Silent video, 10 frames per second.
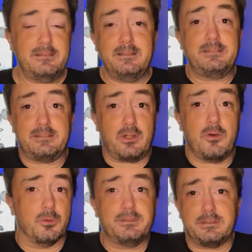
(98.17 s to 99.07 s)
it's Star
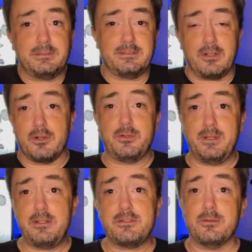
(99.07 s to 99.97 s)
Wars, so it's
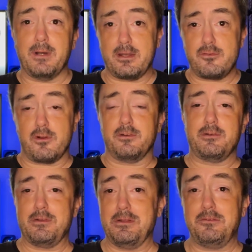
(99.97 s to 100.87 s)
R2-D2, how to draw
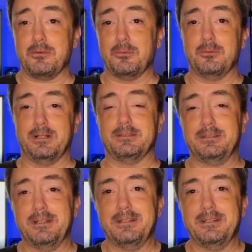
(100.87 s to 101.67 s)
R2-D2. Well,